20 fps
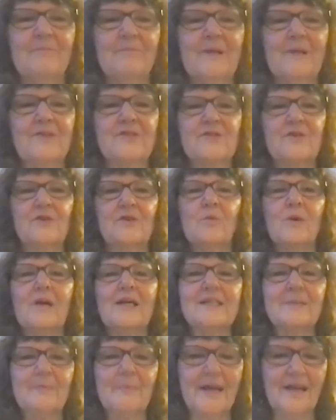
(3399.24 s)
menstrual
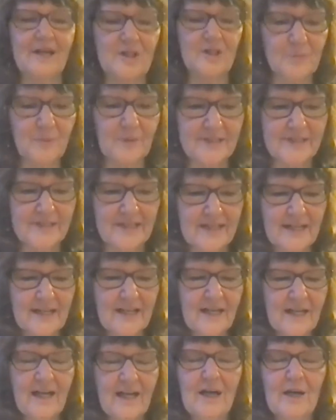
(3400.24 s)
waste management,
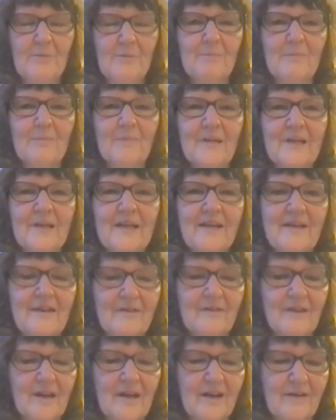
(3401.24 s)

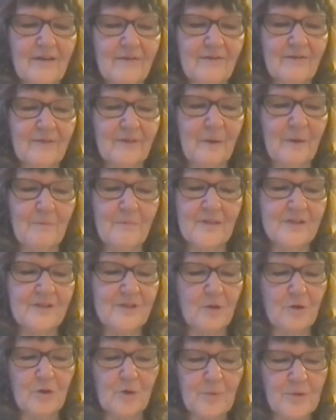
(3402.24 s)
from the
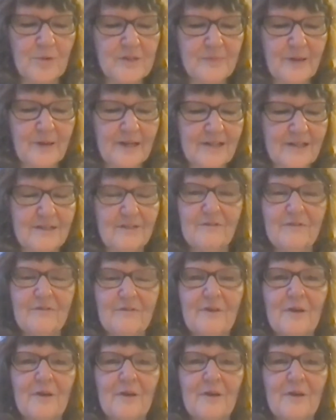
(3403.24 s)
donor perspective,